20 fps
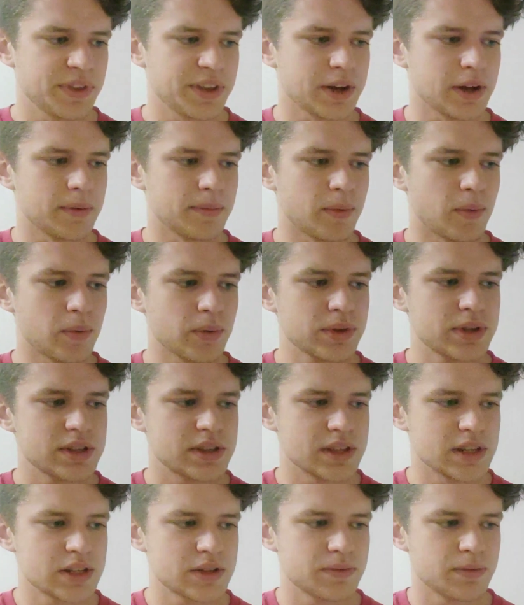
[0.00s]
Only
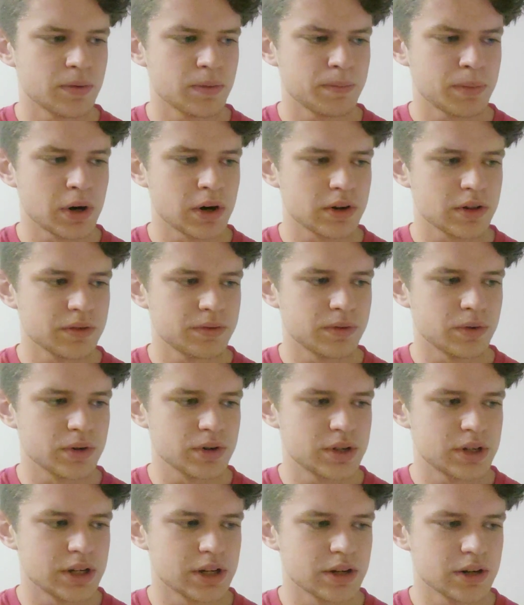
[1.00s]
this part of the
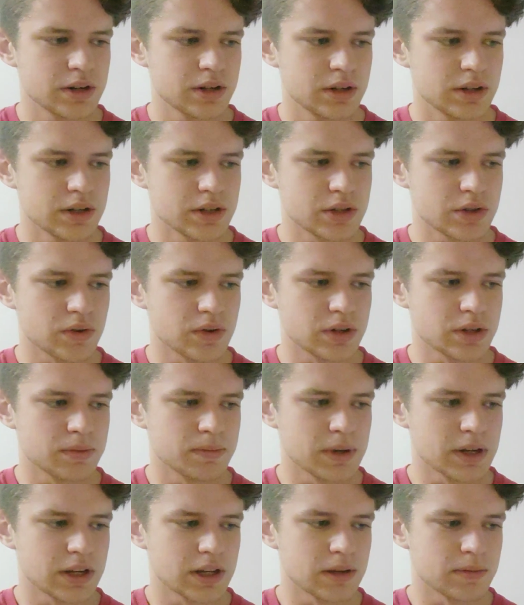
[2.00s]
force here is going to
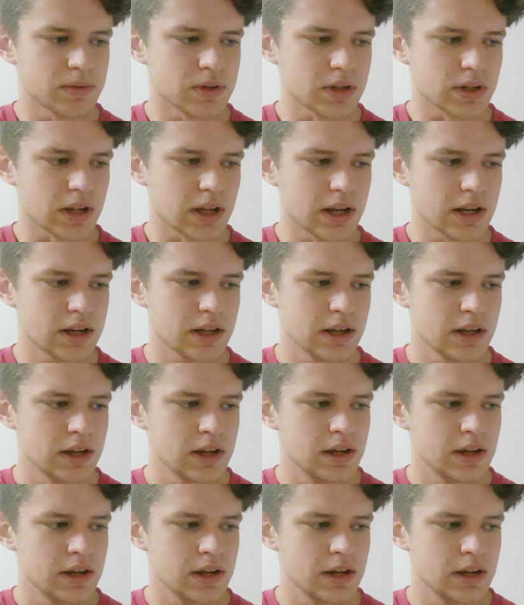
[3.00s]
make him slide.